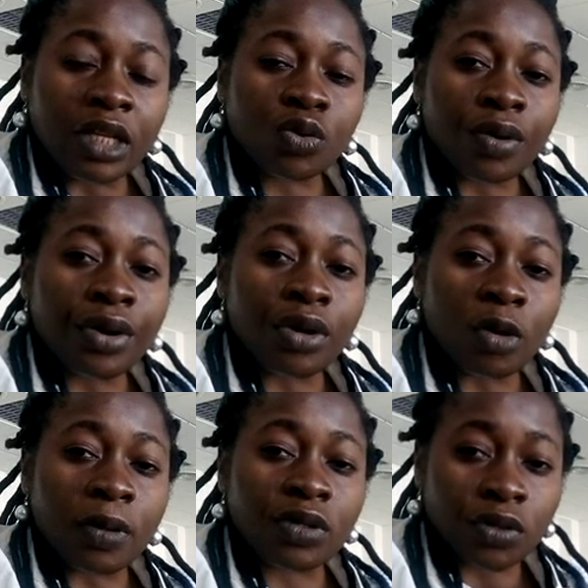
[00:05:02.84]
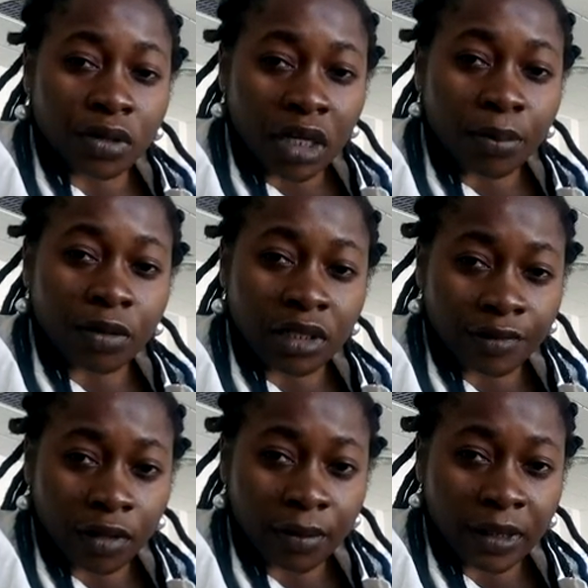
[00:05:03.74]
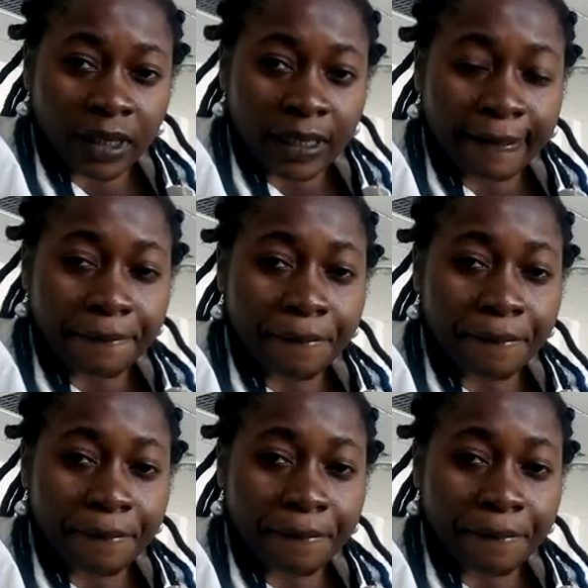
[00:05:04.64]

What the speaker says: ensuring global sustainable development.